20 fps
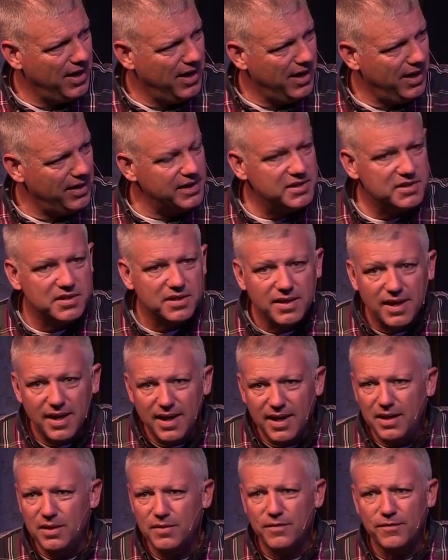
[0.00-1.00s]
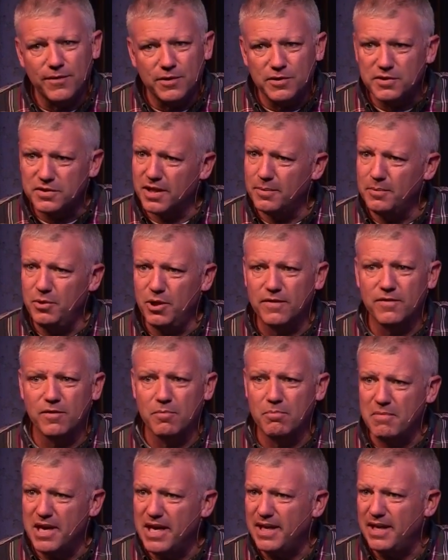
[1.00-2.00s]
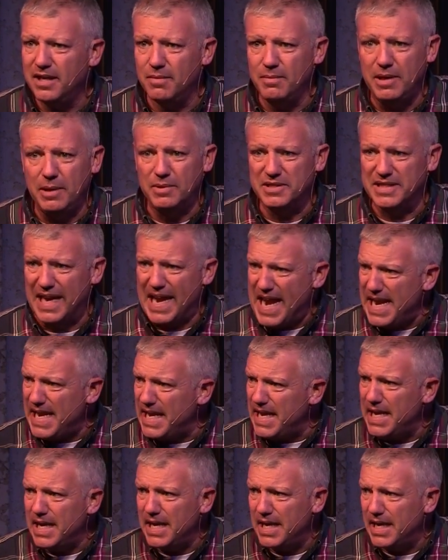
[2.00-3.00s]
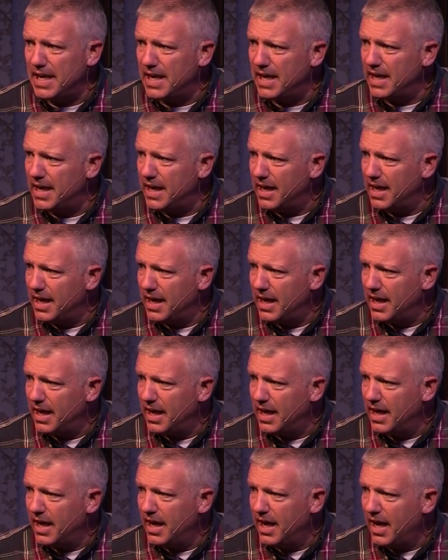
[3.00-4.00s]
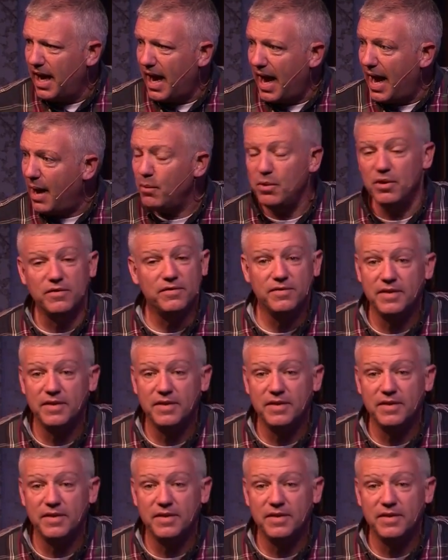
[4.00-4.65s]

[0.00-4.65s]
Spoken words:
And they said, "Eddie, the first time you ever met him, he was 80. I would have